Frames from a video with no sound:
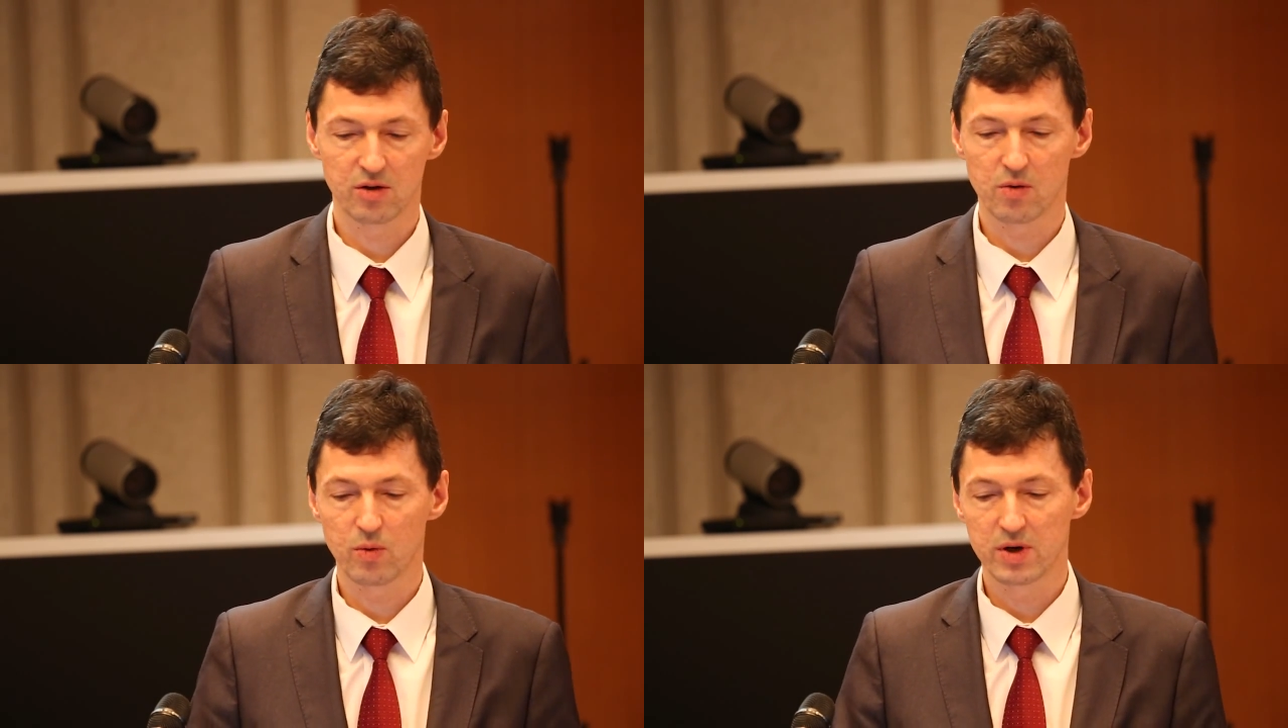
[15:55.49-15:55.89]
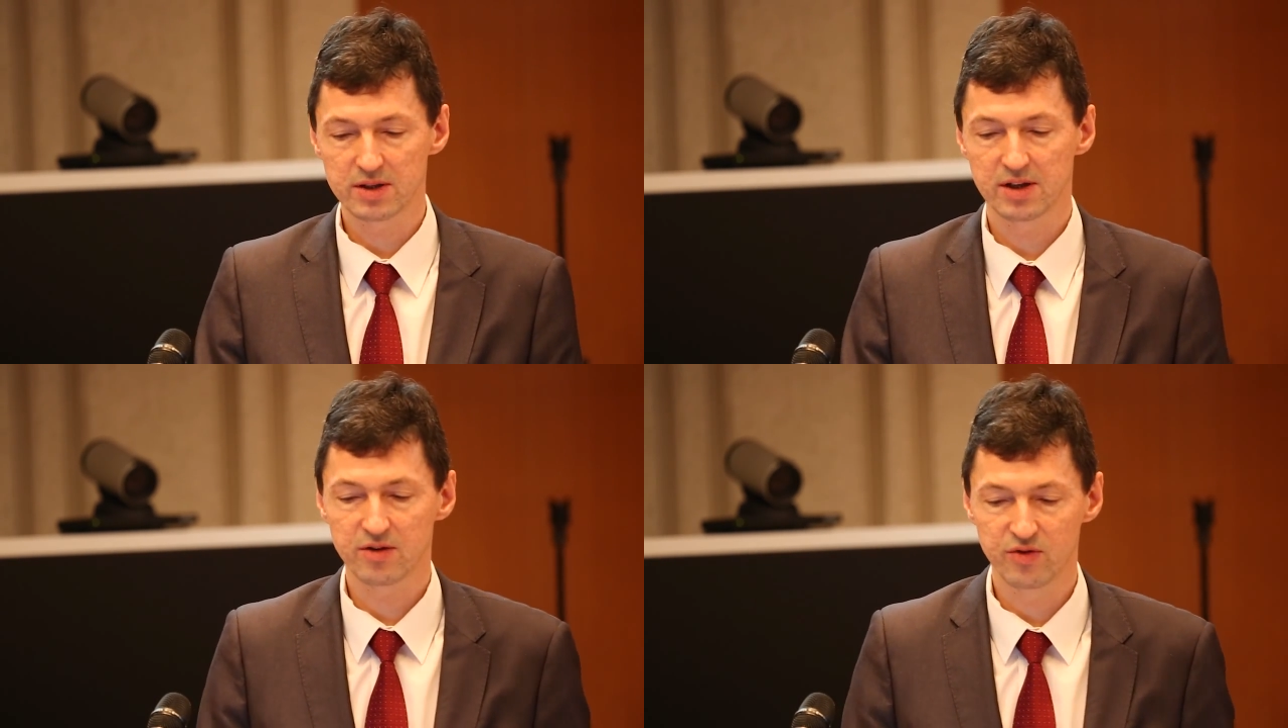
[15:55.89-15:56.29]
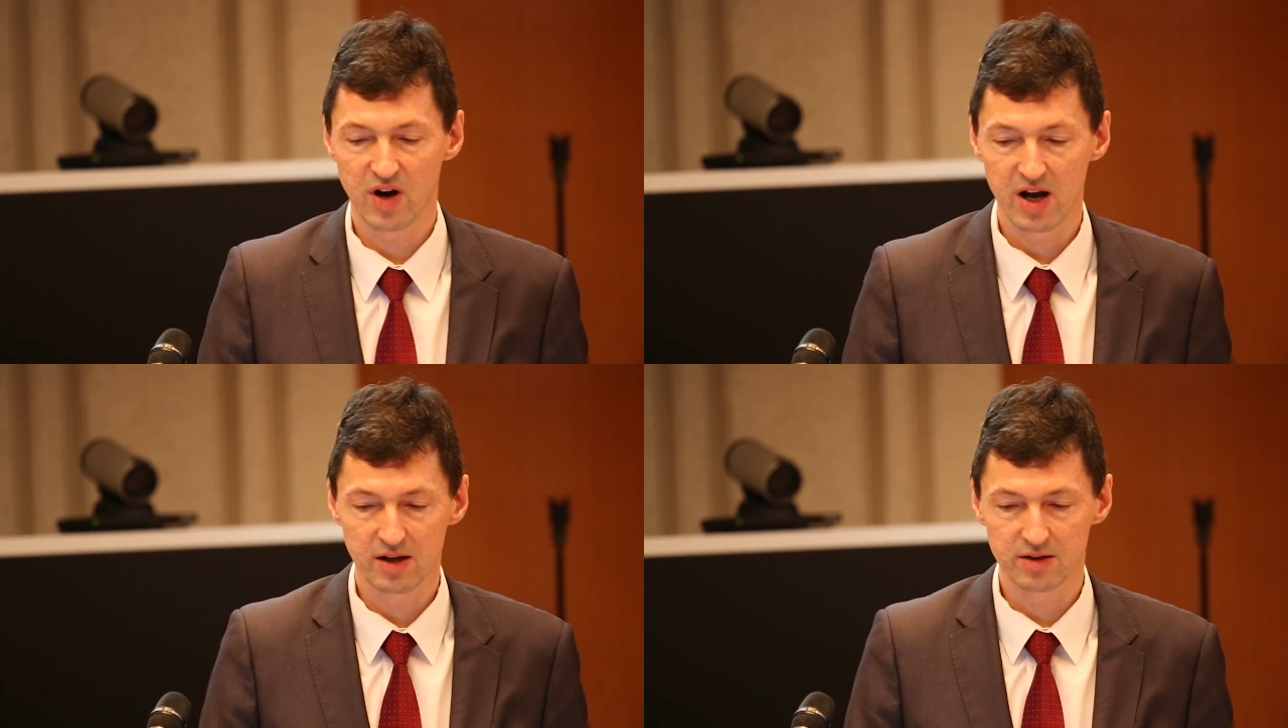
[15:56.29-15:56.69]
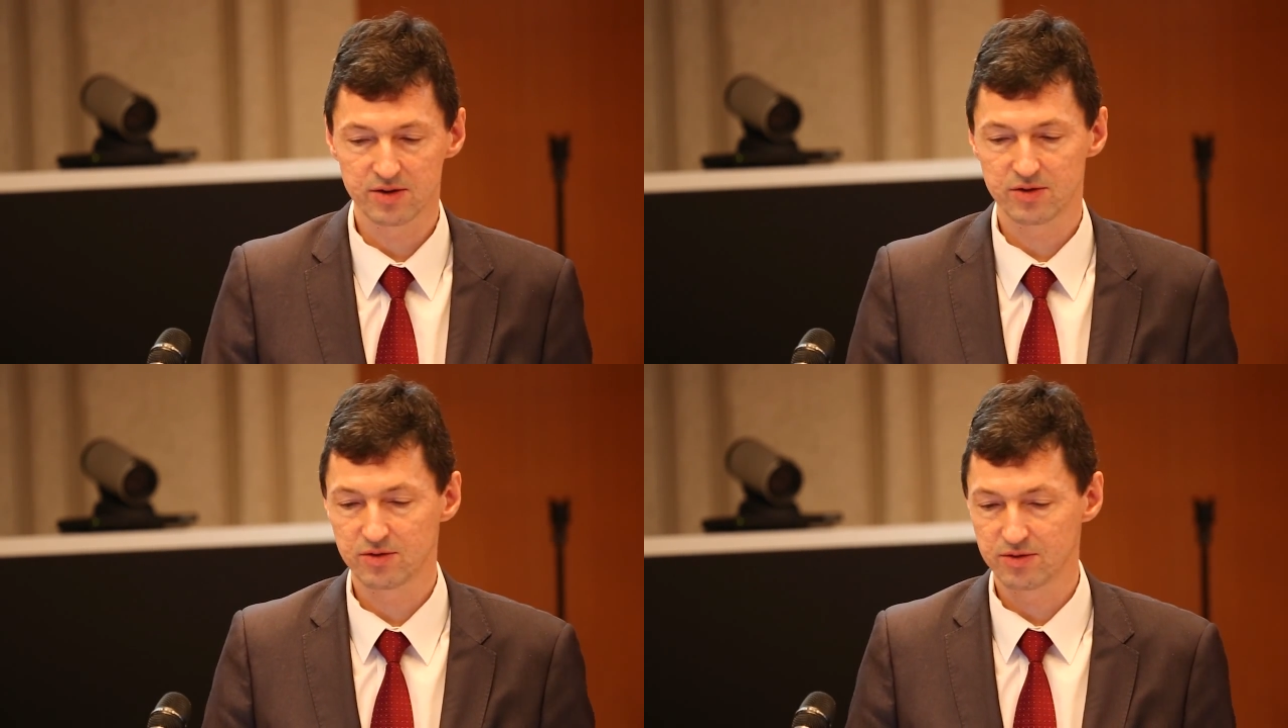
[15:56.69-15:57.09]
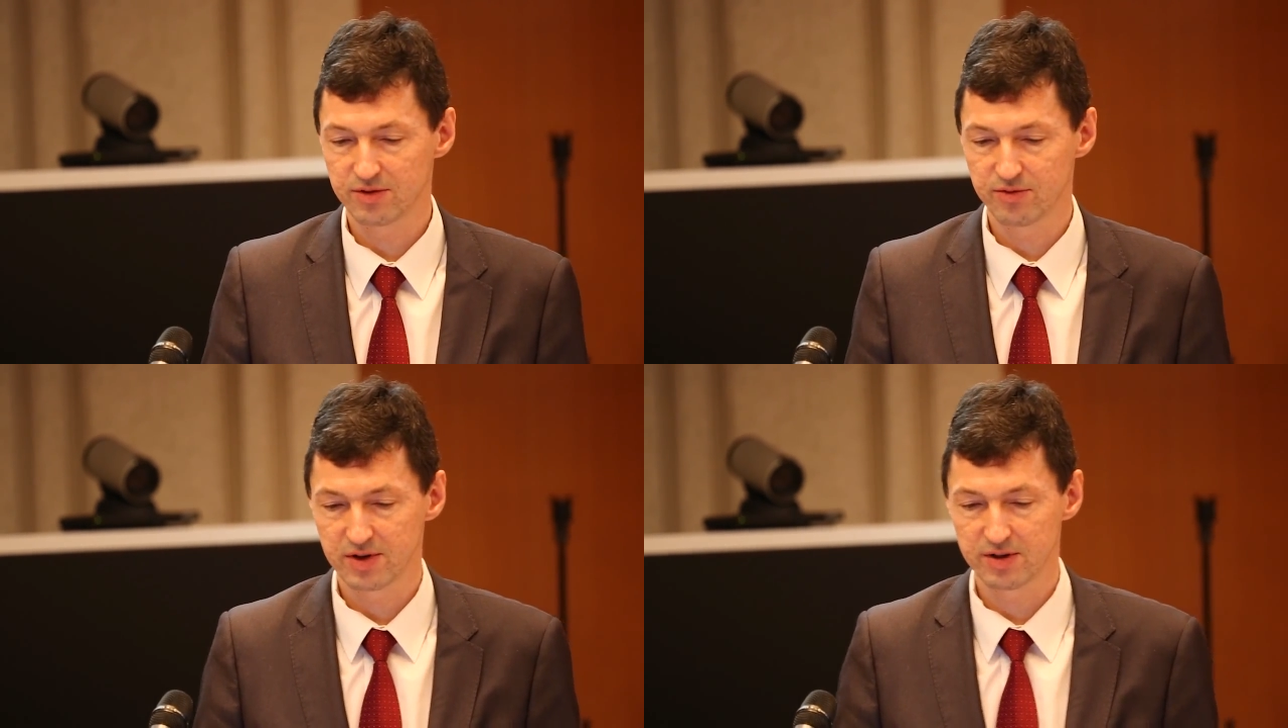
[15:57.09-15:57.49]
converting files to
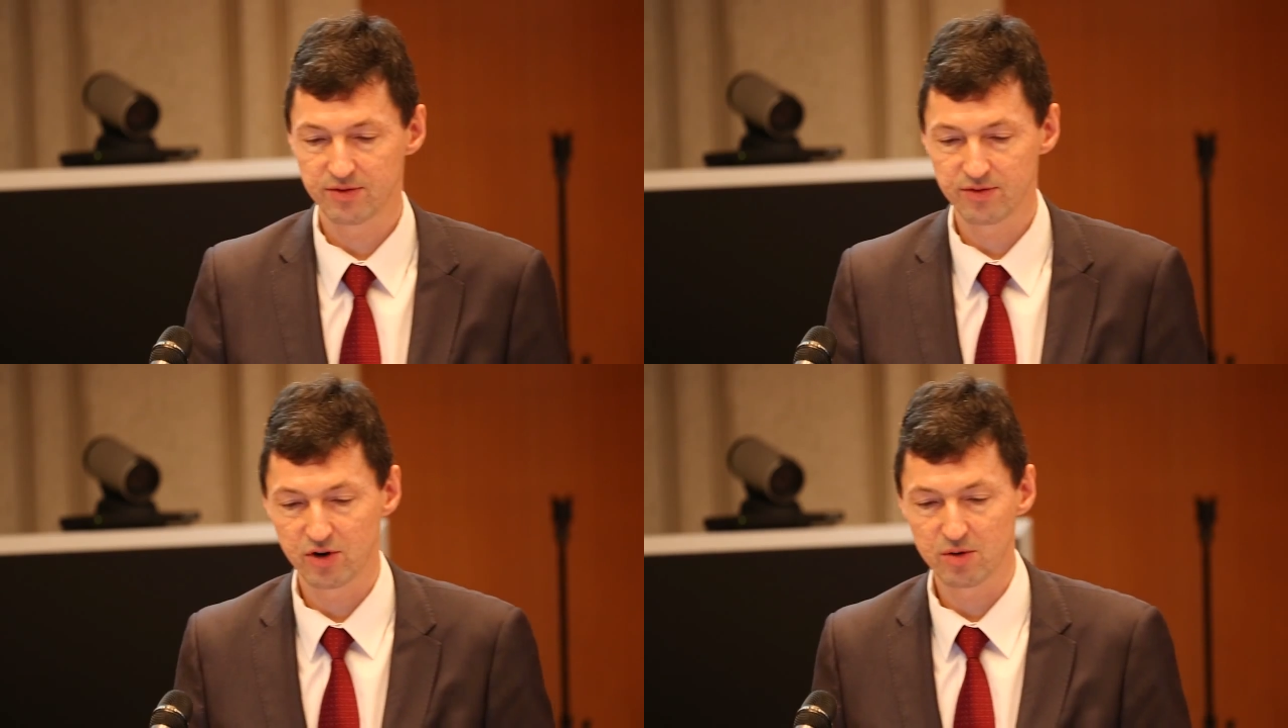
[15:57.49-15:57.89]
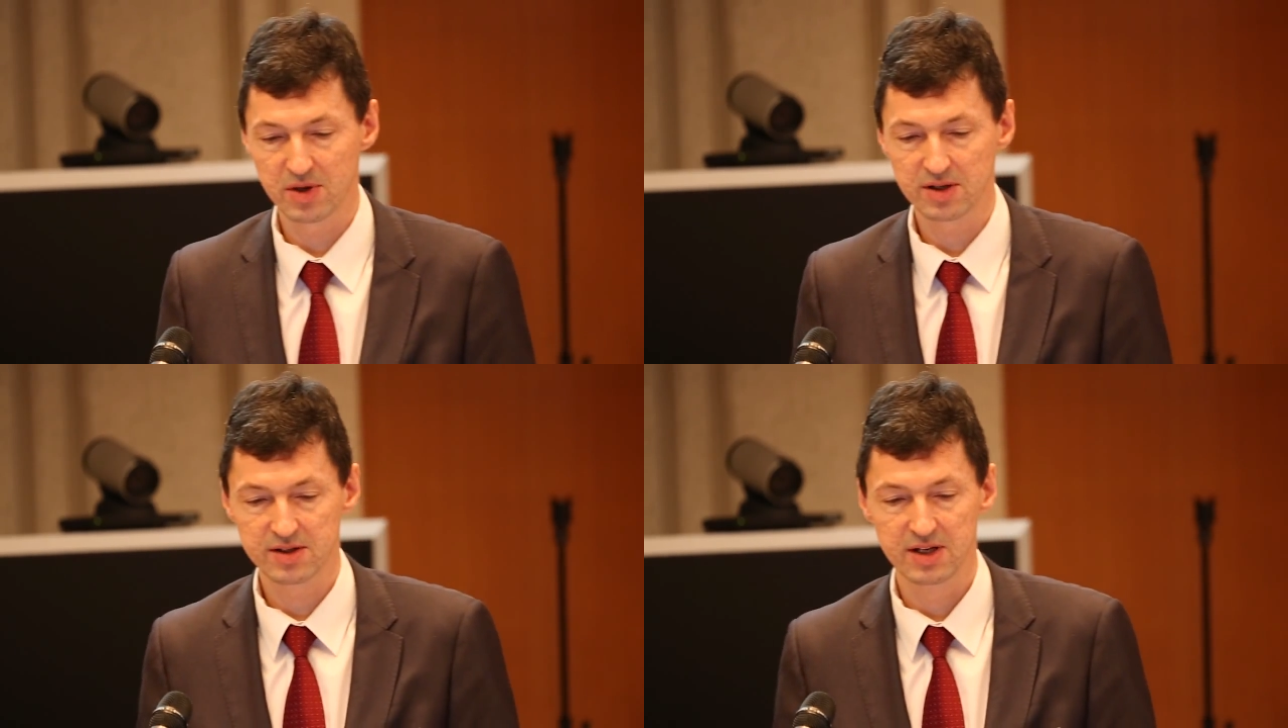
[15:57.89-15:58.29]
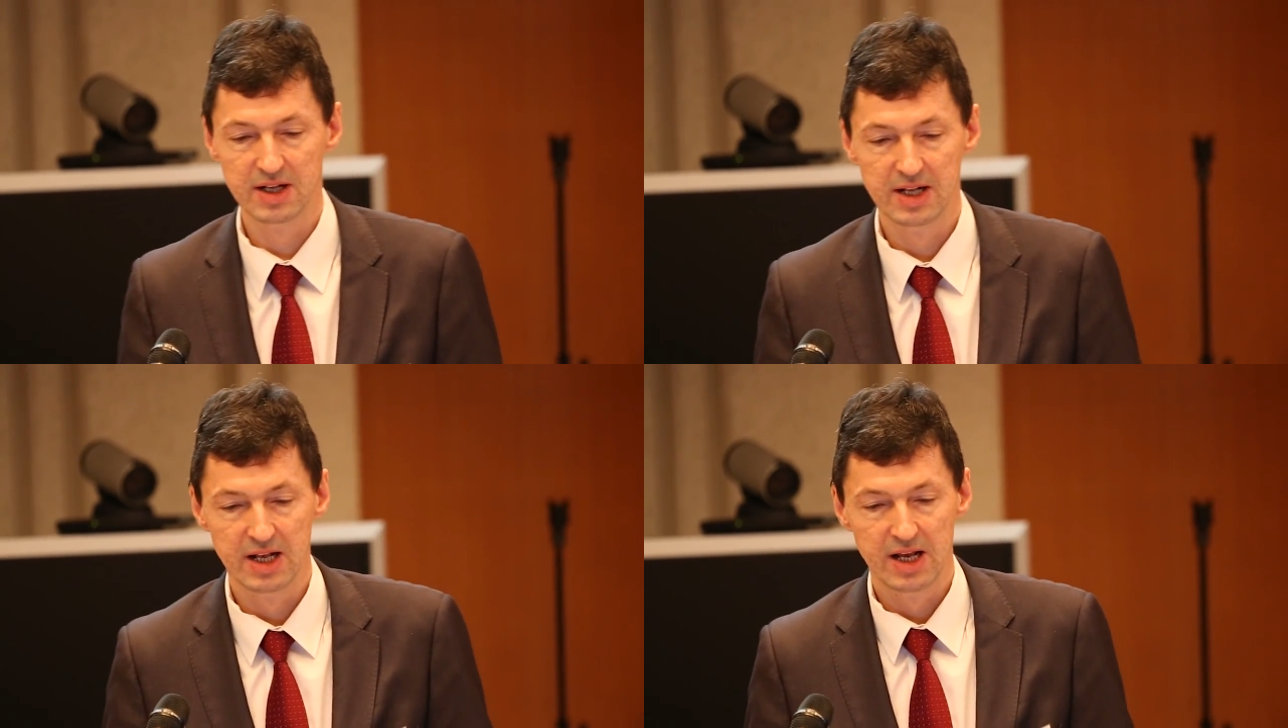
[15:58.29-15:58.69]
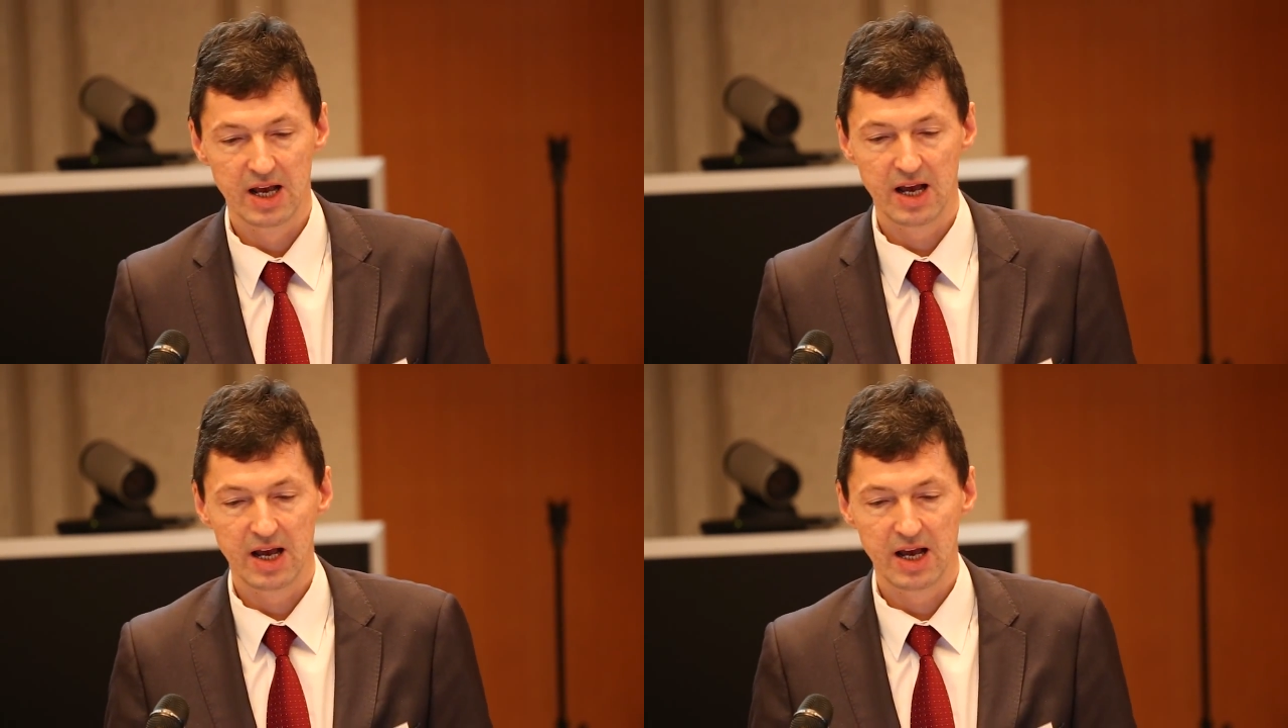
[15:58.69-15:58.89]
different formats,